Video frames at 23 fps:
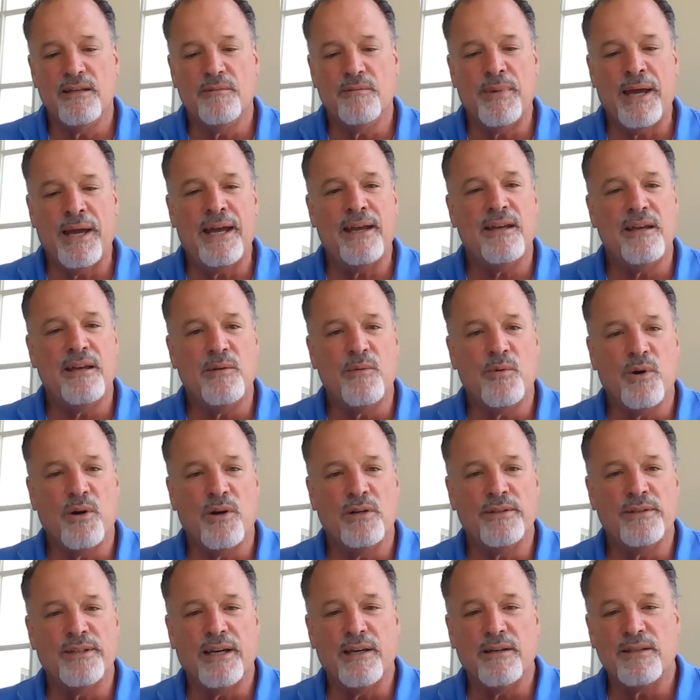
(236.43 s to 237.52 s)
banking
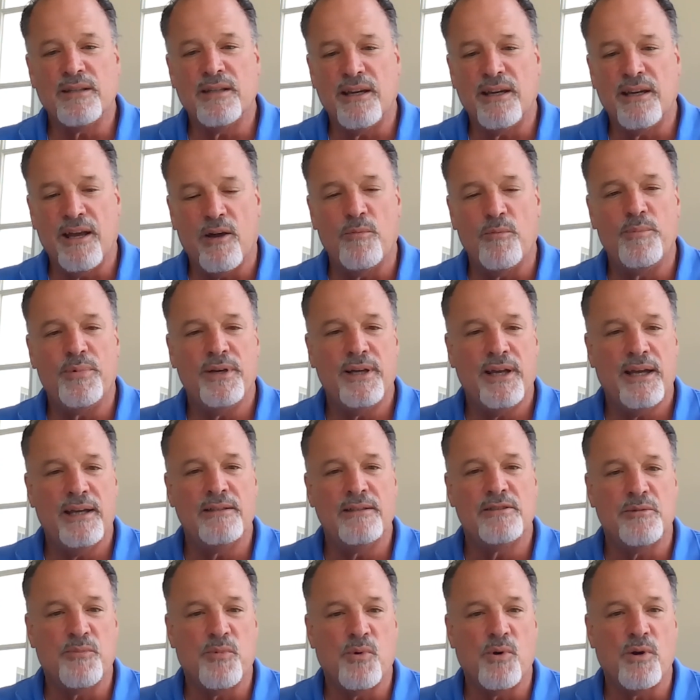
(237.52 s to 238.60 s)
world that can help
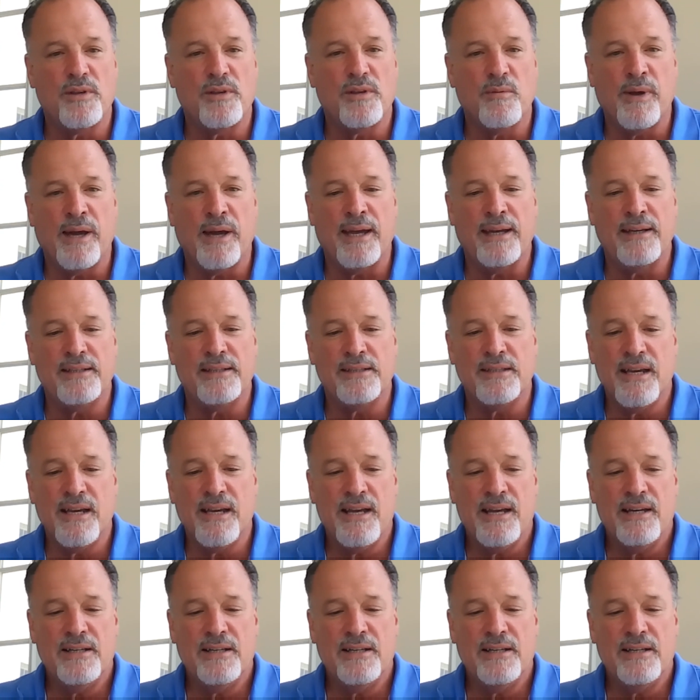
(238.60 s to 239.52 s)
and support the banks.